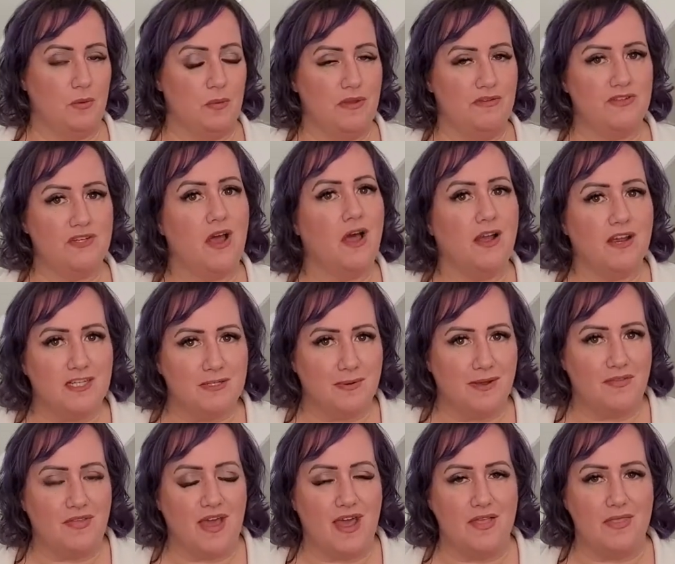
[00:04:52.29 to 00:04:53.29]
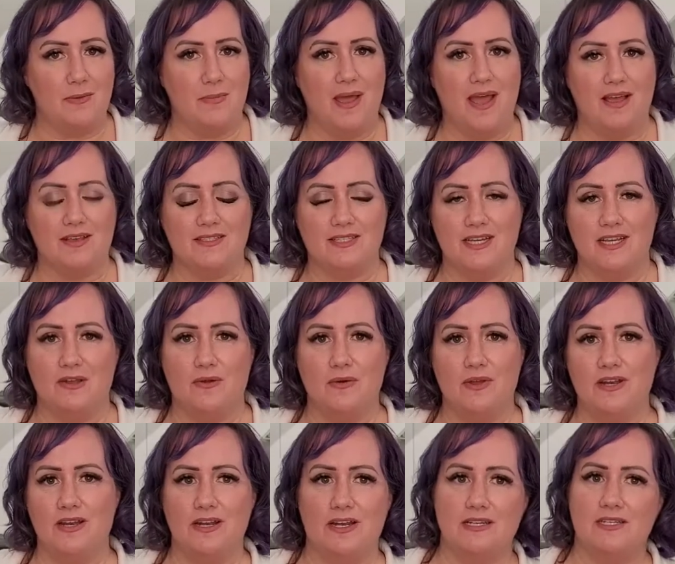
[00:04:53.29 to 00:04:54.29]
We've talked about that in the past. I go
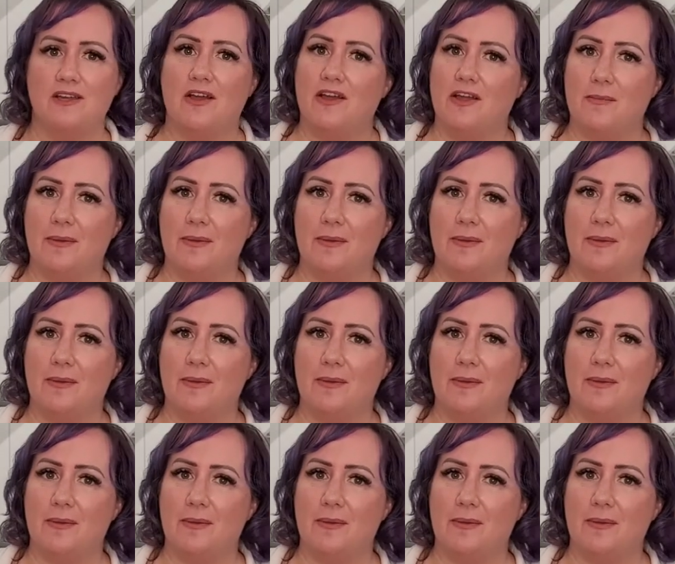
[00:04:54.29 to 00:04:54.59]
in and I talk